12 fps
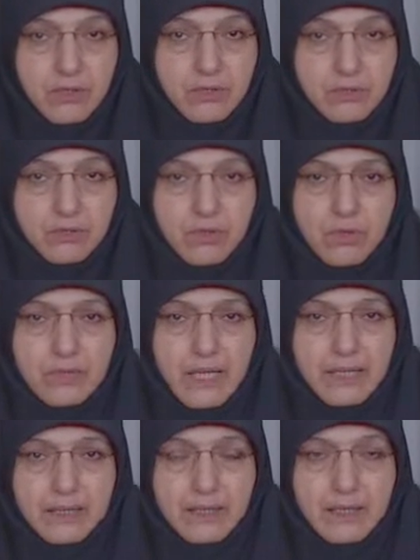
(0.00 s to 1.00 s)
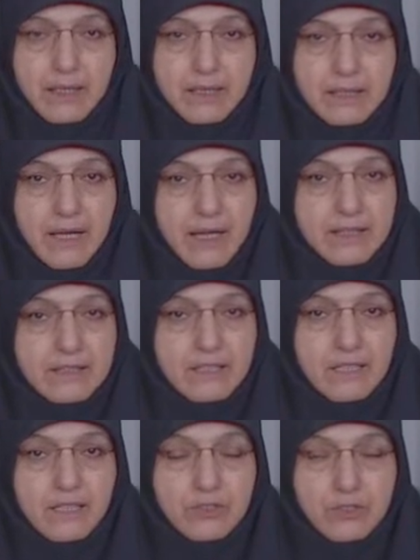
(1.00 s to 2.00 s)
So then, can
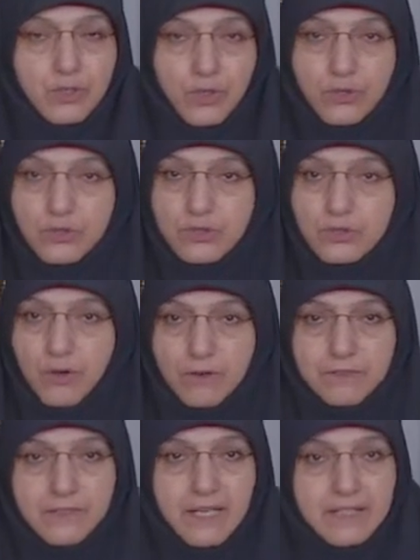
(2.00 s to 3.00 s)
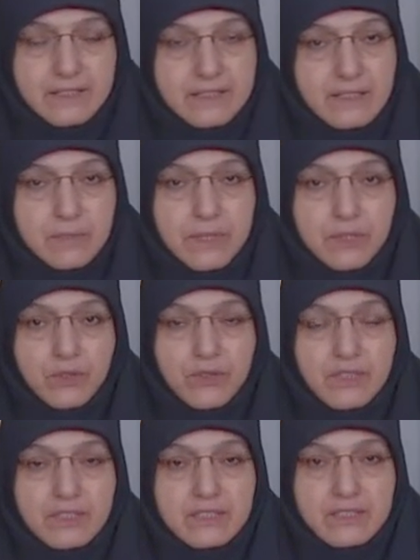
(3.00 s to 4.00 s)
the choice of deity be
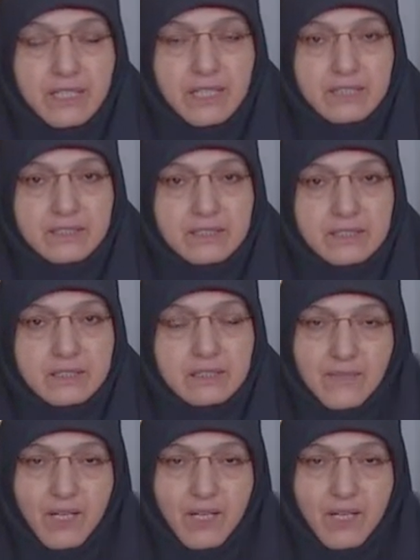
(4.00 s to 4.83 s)
authenticated?